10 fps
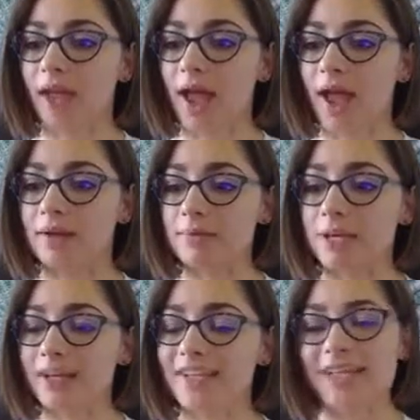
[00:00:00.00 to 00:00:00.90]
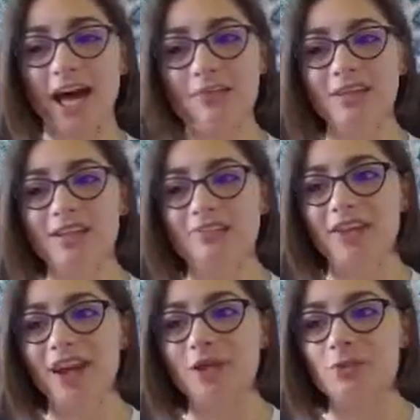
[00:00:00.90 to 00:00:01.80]
And because I believe that
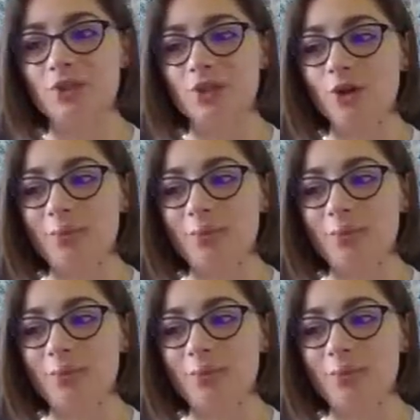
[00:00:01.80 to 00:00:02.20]
I am so